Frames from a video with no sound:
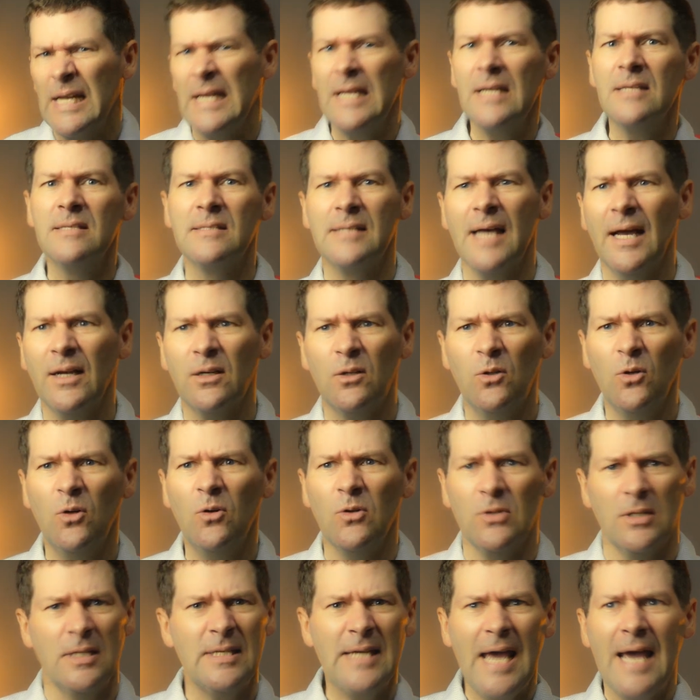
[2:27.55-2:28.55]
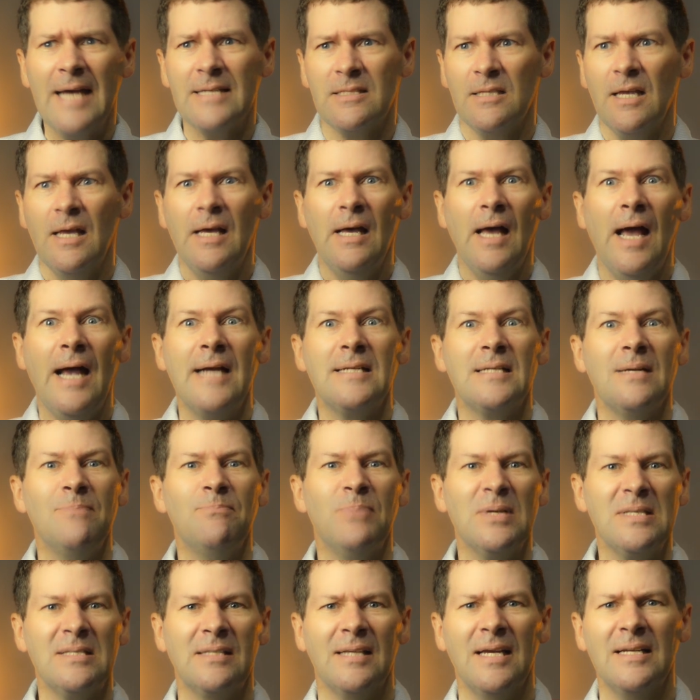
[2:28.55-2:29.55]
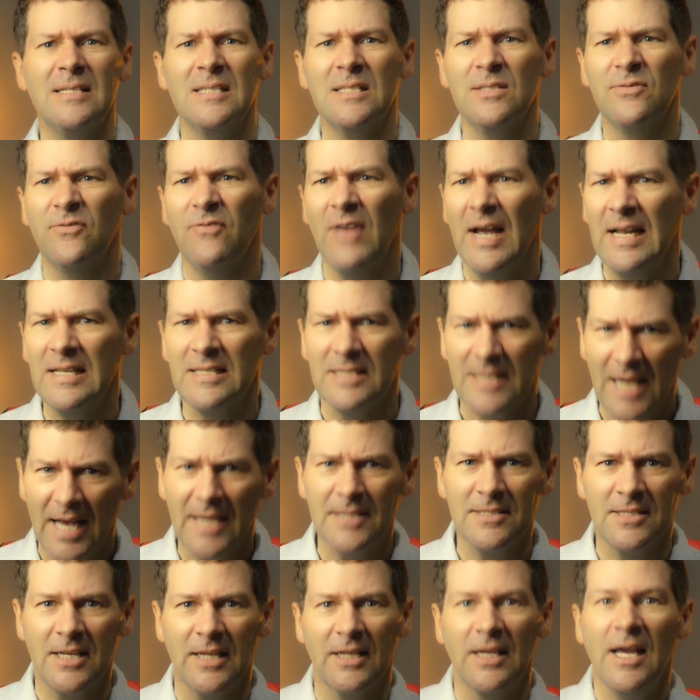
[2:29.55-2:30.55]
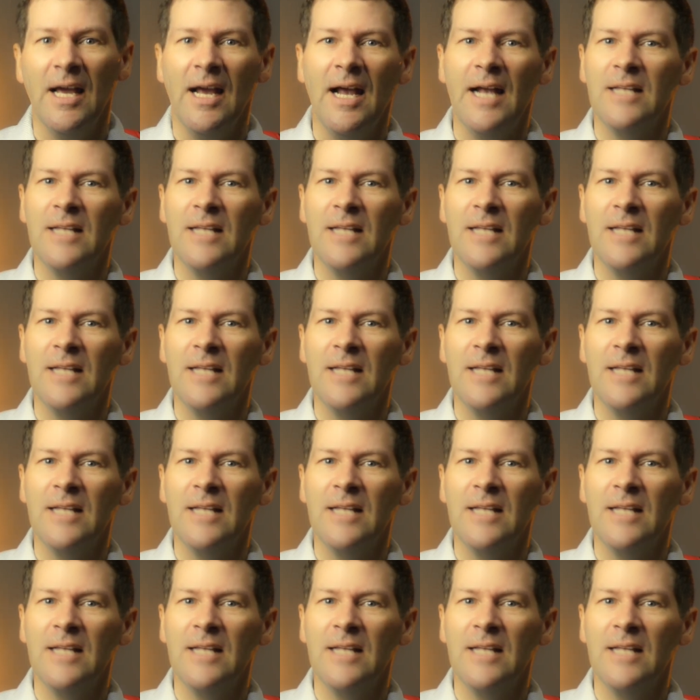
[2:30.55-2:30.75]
Is that good? Yes, 18% is fantastic.